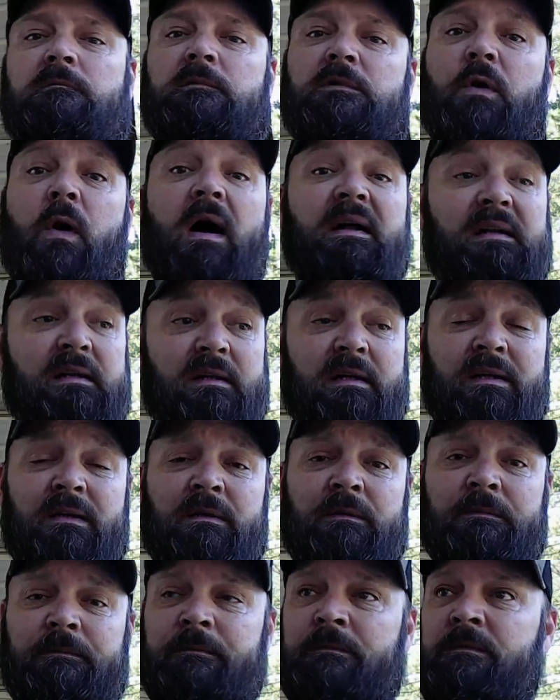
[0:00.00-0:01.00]
go out to dinner,
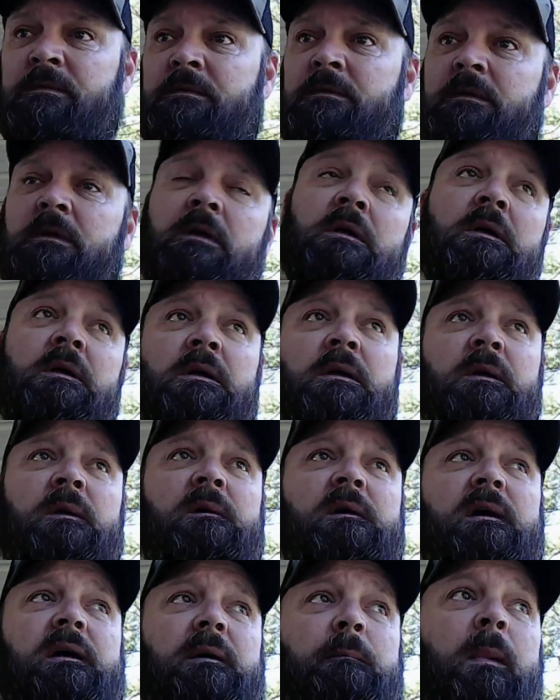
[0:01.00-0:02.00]

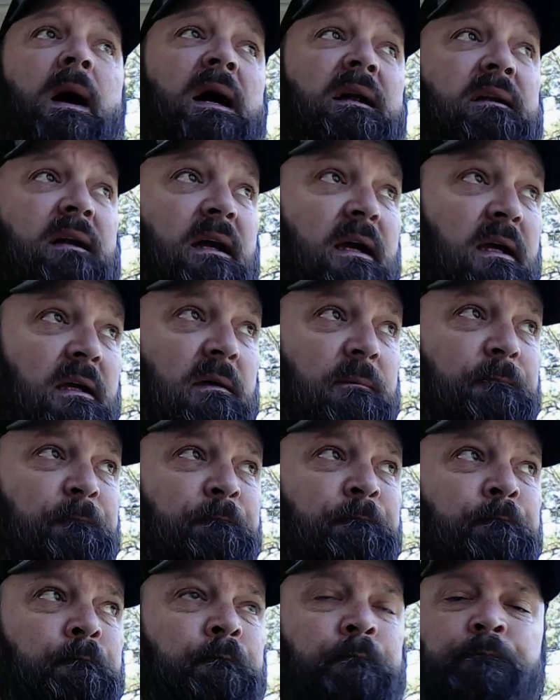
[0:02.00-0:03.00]
get a bite to eat,
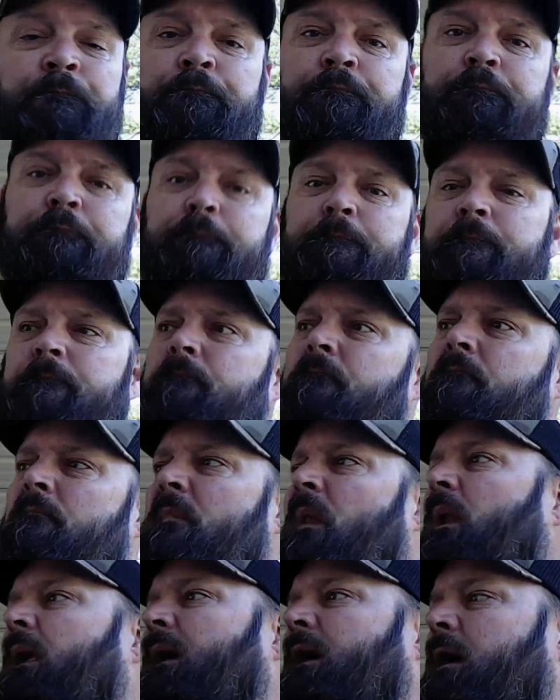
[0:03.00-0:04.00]

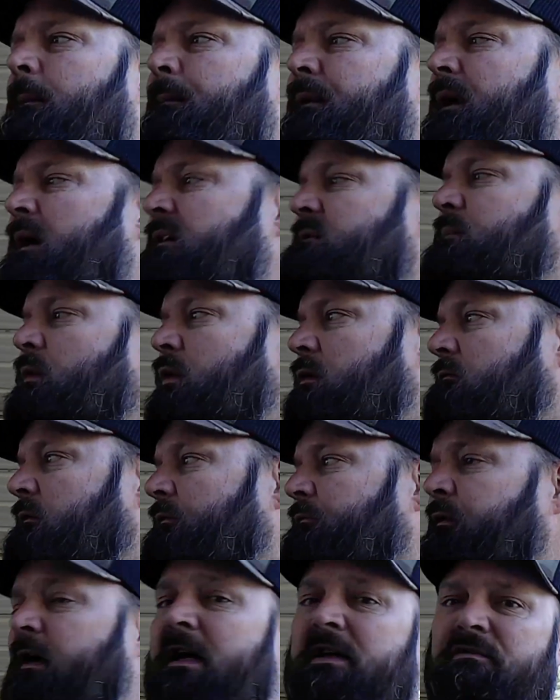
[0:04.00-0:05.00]
and get up the next morning
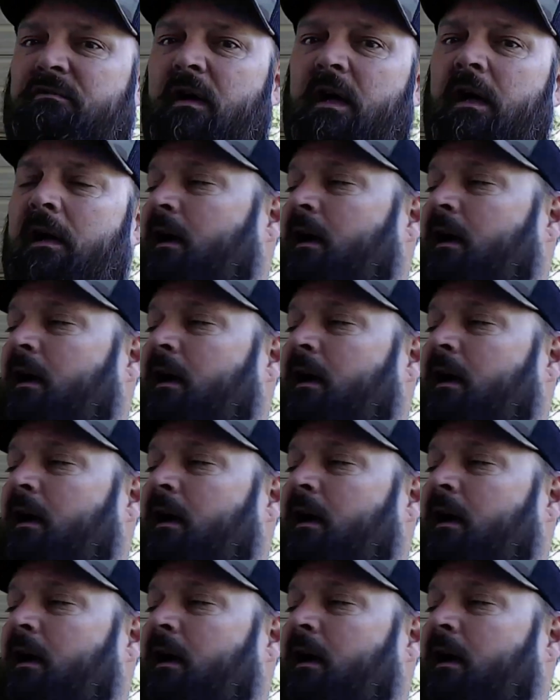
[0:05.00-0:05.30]
refreshed, ready